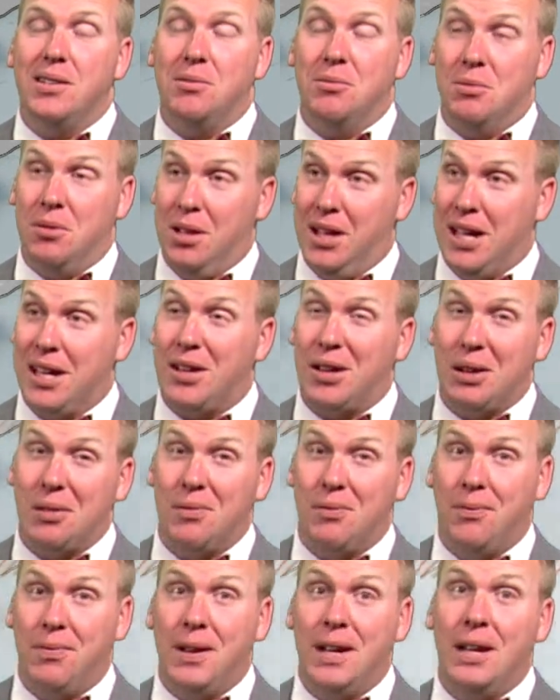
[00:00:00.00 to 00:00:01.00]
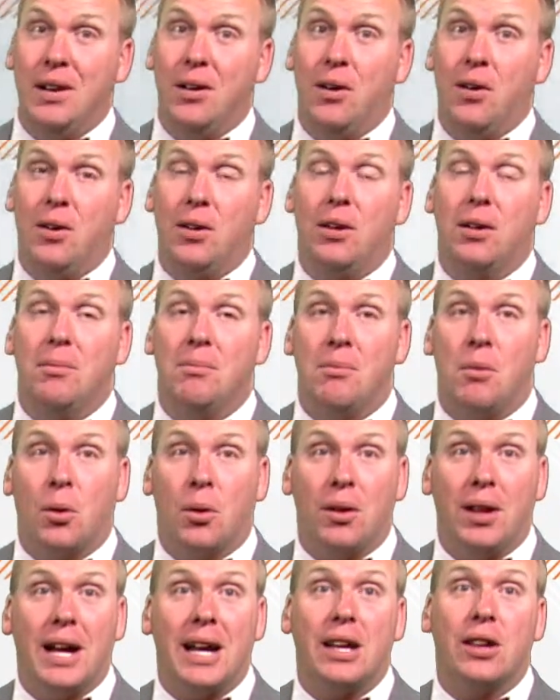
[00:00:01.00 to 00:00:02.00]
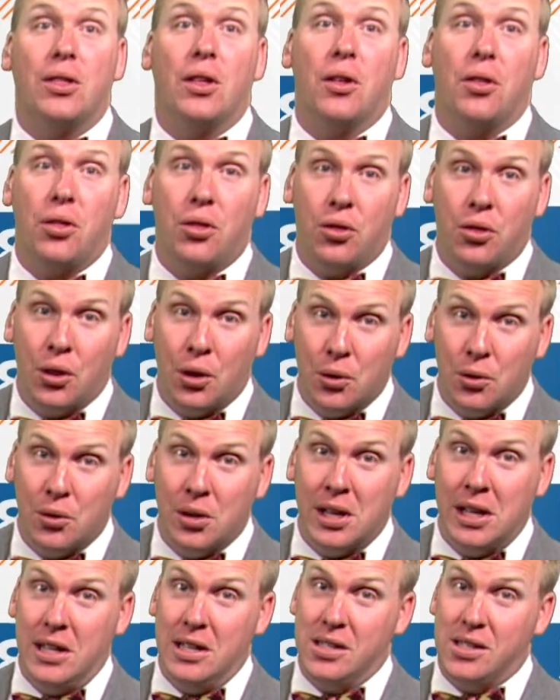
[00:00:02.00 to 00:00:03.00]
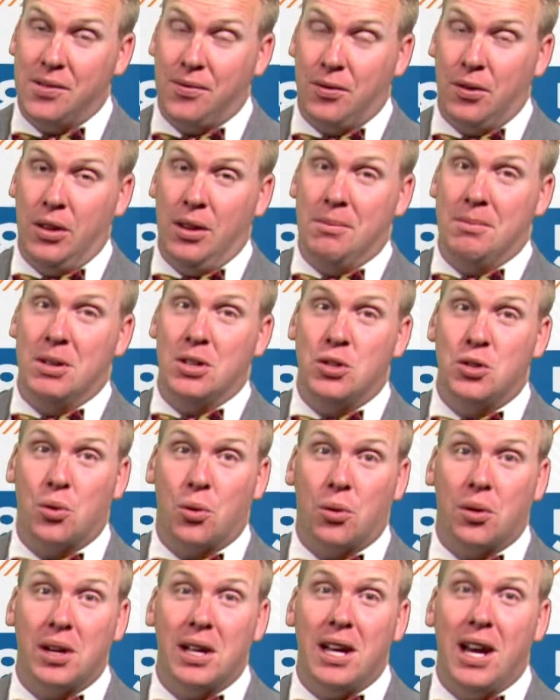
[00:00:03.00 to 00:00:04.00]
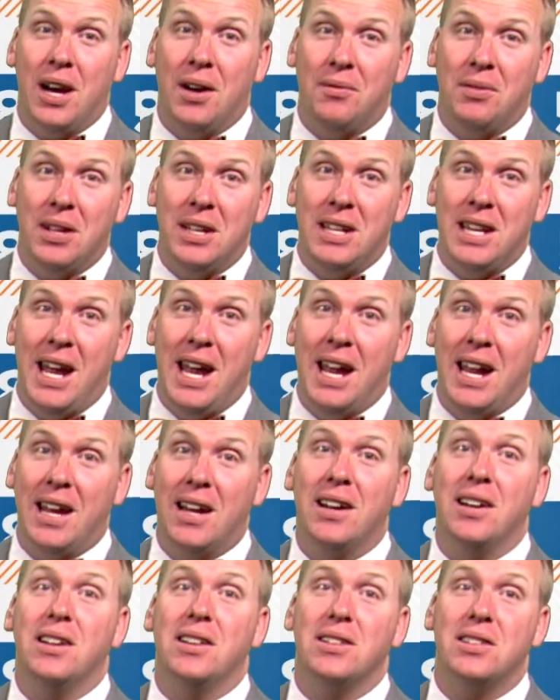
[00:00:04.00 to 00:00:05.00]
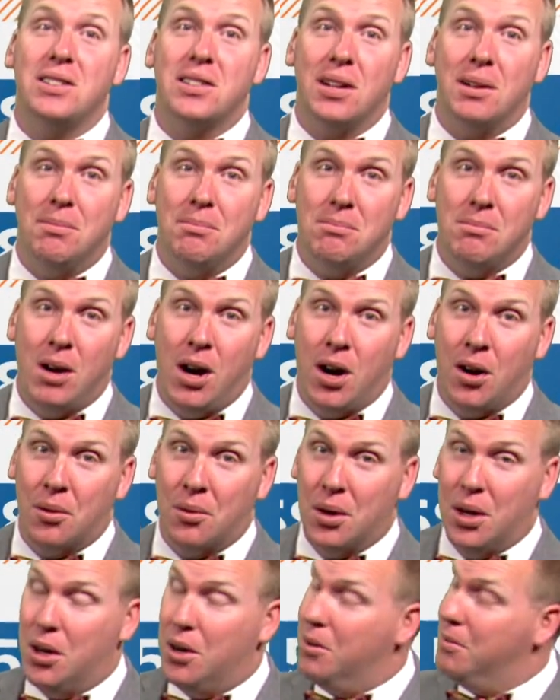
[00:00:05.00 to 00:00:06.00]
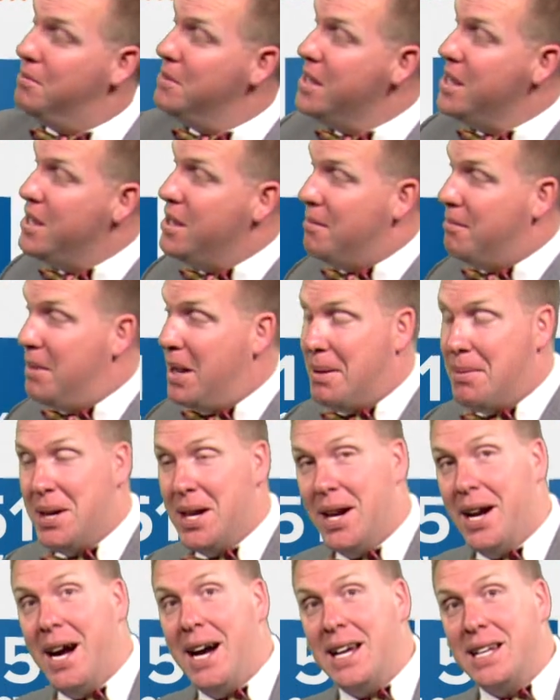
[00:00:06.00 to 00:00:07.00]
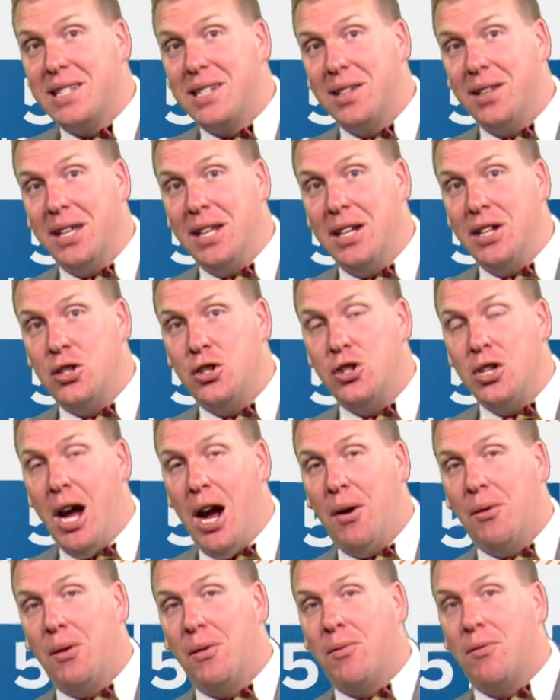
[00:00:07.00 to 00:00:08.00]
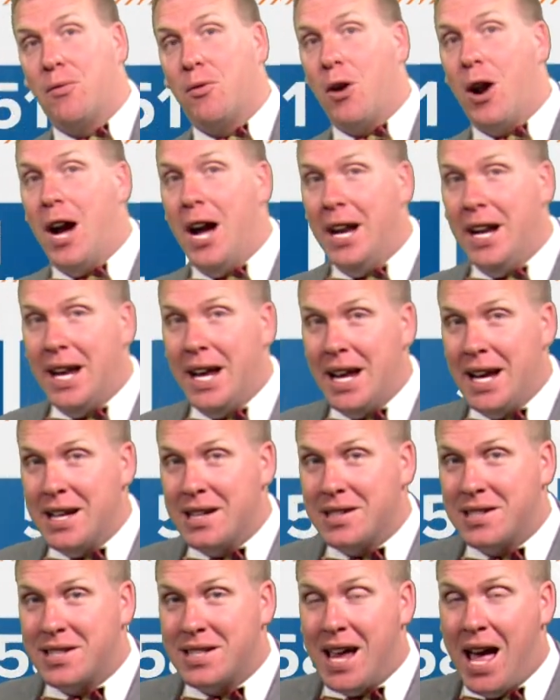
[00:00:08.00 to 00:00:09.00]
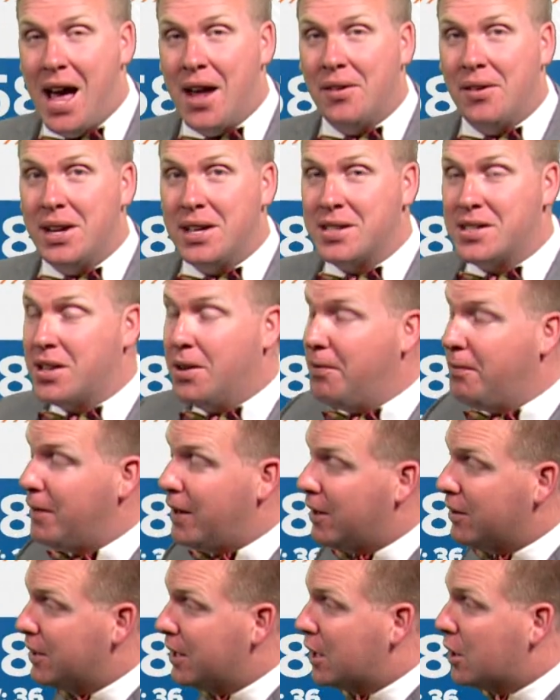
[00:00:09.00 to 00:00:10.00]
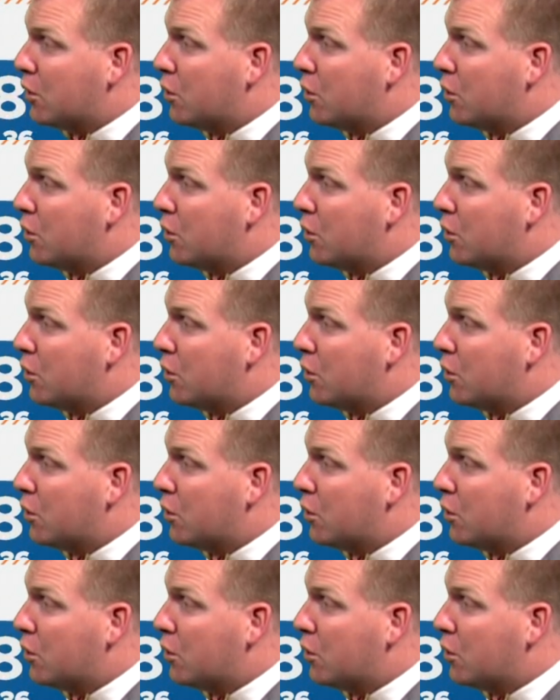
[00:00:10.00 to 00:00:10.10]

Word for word: we'll likely feel more like the 30s for the majority of the day tomorrow. Maybe an isolated shower Friday and Saturday. Still fairly